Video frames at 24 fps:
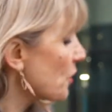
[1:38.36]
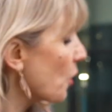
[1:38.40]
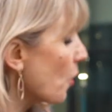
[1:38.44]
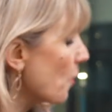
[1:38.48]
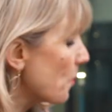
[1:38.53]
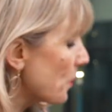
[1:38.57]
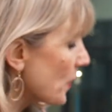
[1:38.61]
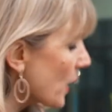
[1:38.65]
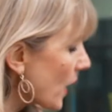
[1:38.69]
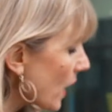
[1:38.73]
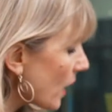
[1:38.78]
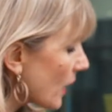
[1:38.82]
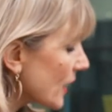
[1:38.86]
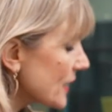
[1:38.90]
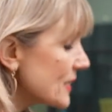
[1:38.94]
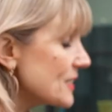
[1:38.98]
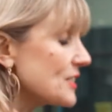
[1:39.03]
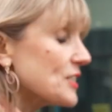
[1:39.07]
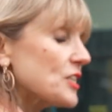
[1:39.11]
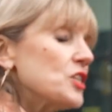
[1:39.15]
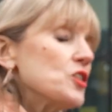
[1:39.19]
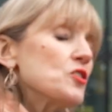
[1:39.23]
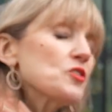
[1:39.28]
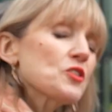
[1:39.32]
you're
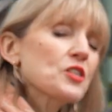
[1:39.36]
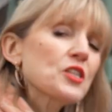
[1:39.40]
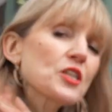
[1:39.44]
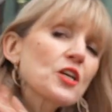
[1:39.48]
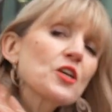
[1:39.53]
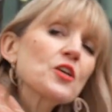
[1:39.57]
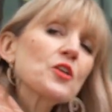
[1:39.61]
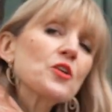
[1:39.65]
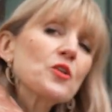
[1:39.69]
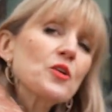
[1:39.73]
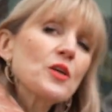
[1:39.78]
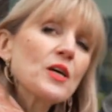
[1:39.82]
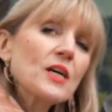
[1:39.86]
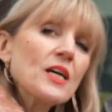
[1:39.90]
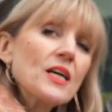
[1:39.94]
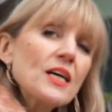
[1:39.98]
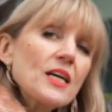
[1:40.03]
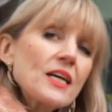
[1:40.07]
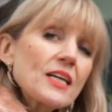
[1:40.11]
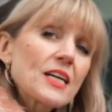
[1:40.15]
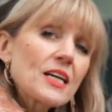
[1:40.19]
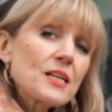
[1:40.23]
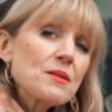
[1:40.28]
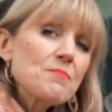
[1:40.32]
blind, you too
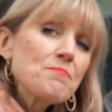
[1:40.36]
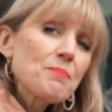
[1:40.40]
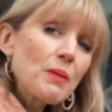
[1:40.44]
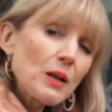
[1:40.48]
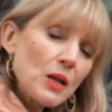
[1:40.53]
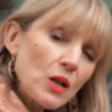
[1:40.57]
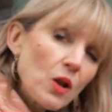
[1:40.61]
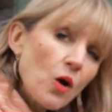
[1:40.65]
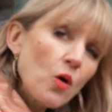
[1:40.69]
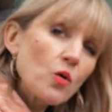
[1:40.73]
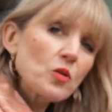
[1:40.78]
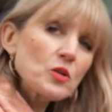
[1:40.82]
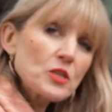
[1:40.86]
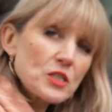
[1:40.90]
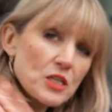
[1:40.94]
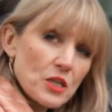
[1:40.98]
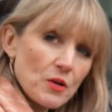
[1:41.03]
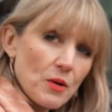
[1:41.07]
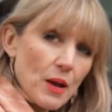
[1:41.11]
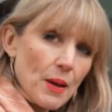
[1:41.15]
can belong to